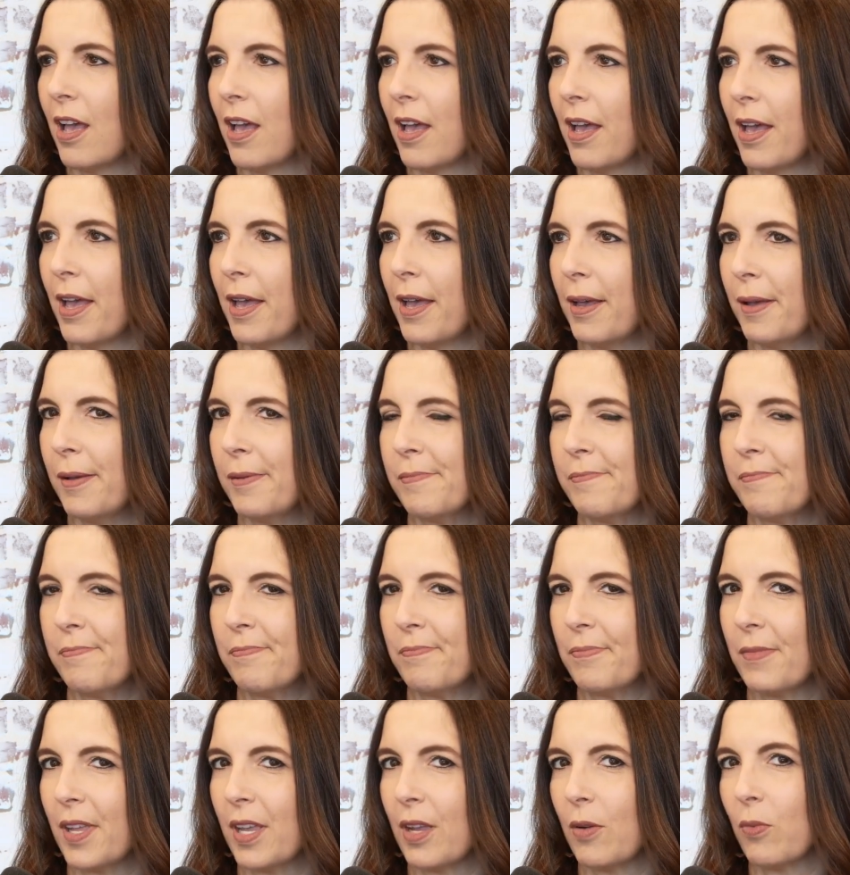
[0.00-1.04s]
I
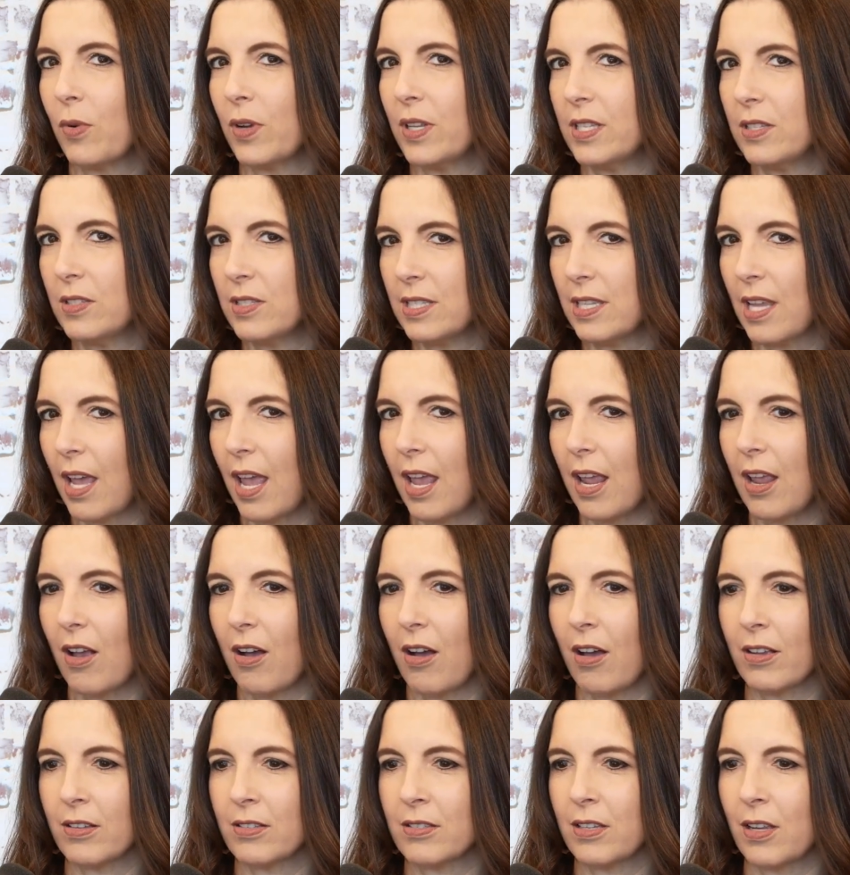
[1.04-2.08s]
would say
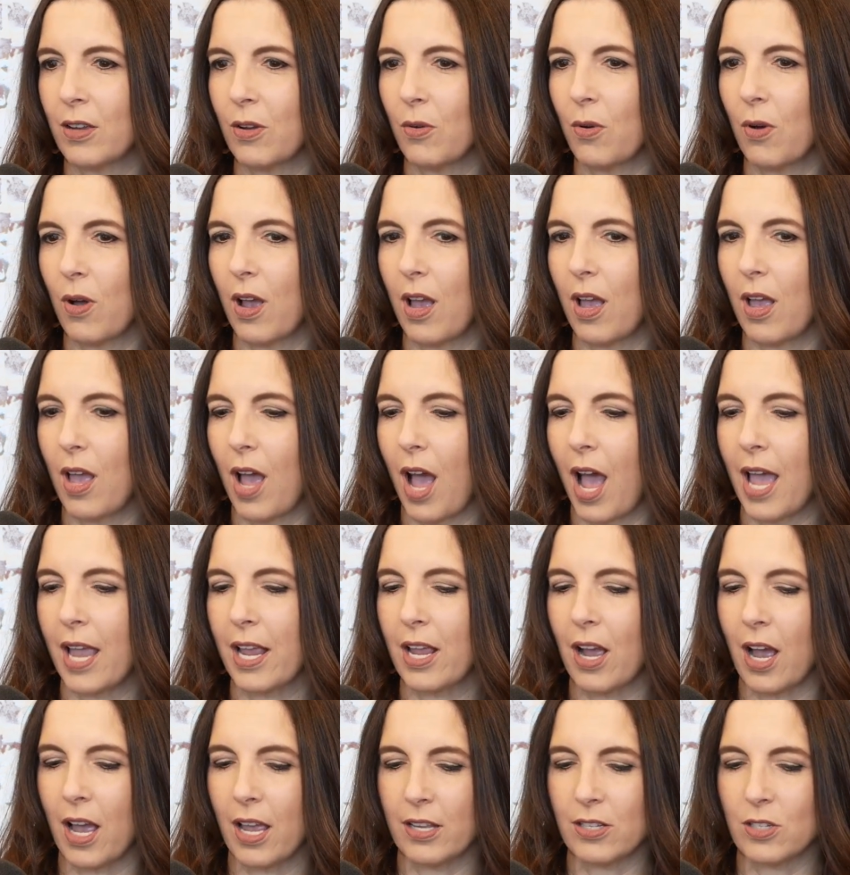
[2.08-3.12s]
also I
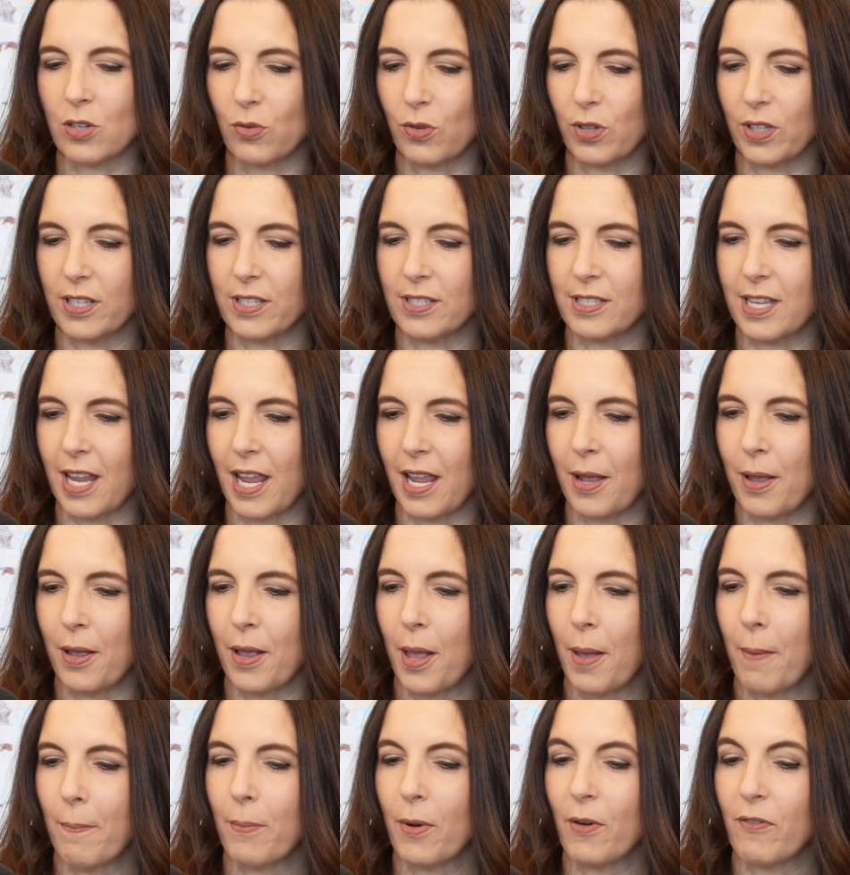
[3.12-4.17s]
got into real estate
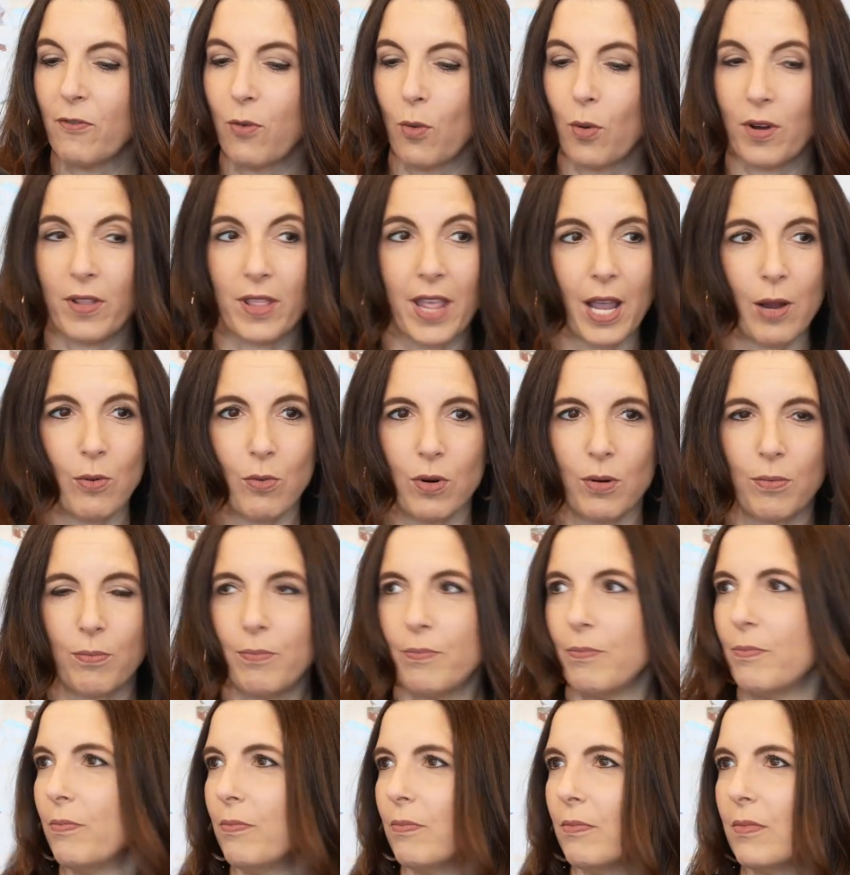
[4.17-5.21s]
before they were
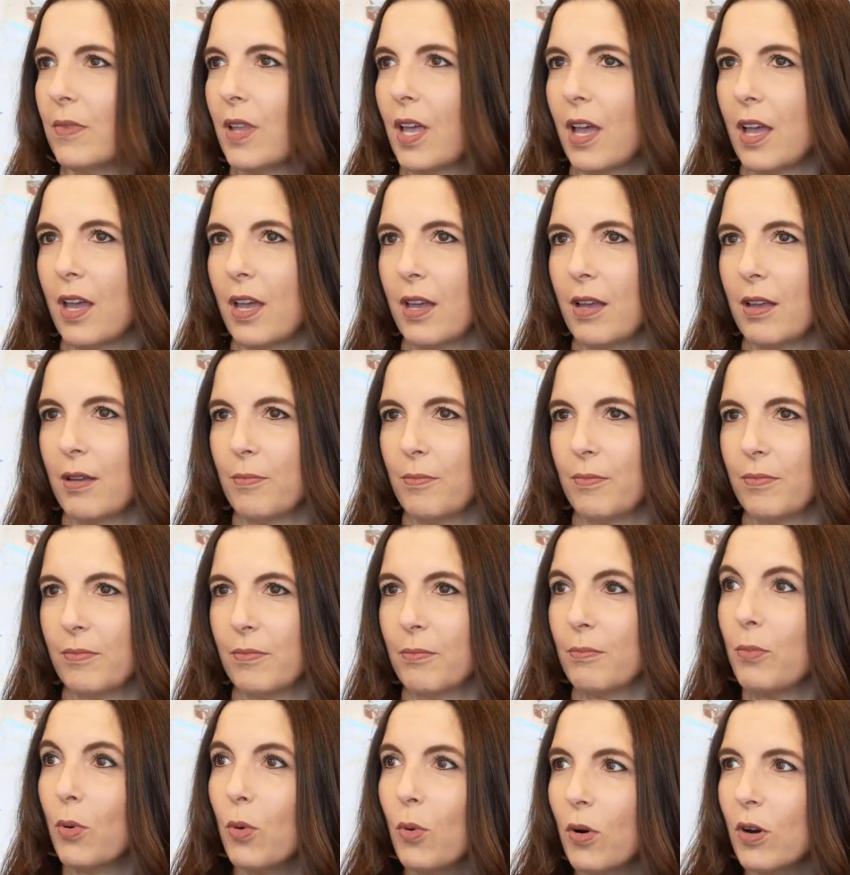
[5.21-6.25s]

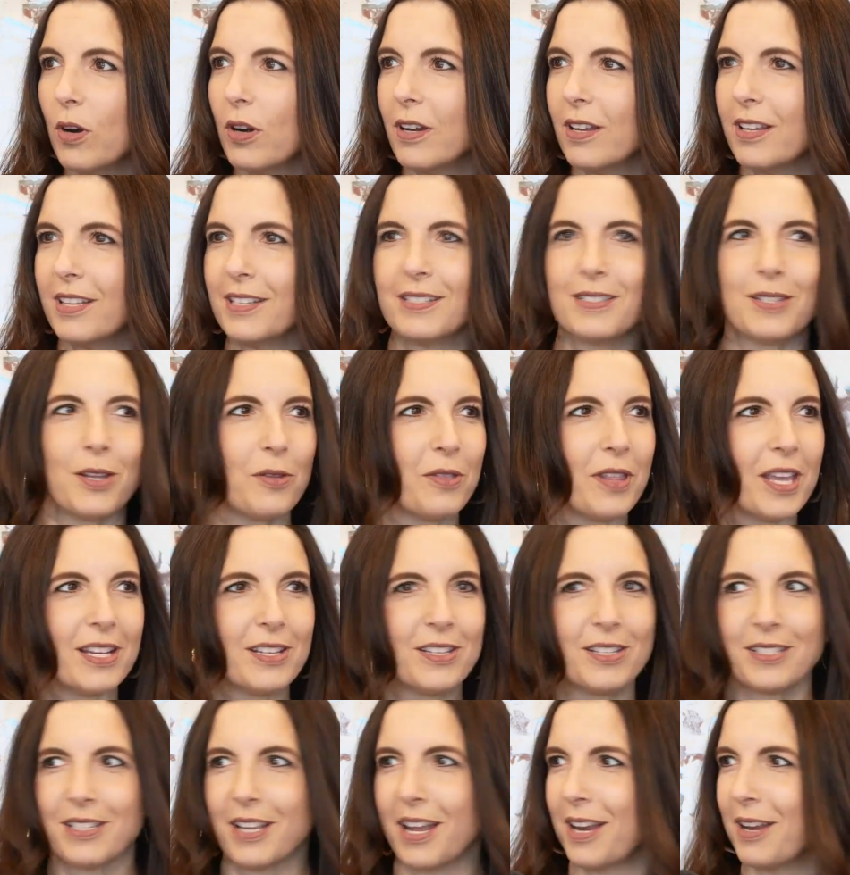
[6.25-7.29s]
born. And so they
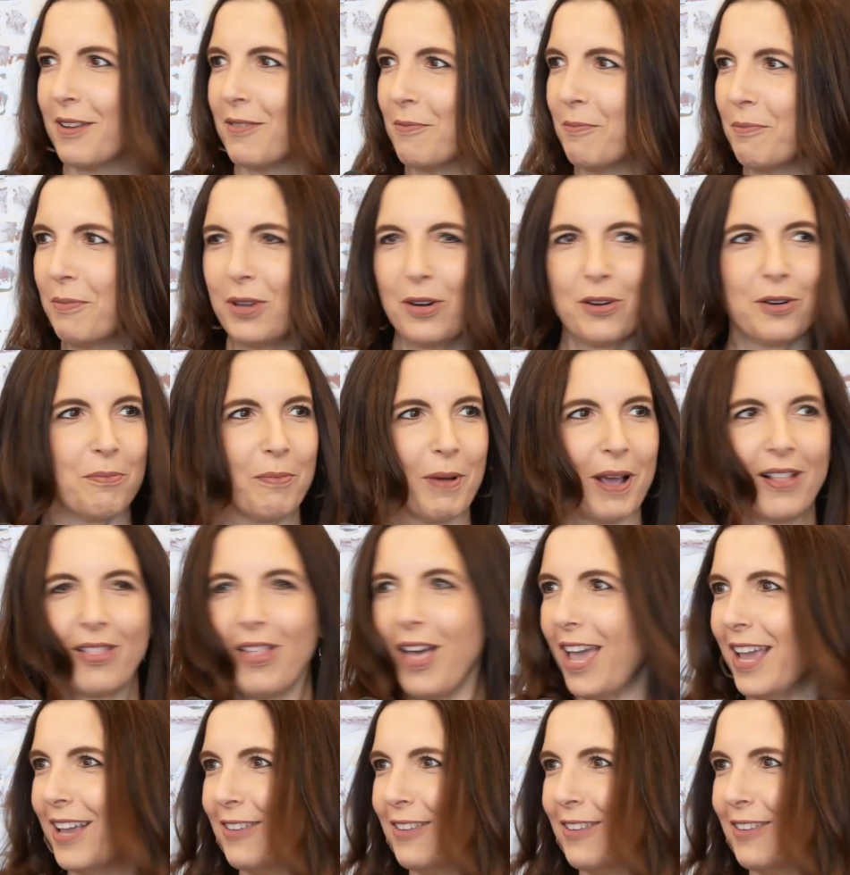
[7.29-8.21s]
just kind of mirrored my life.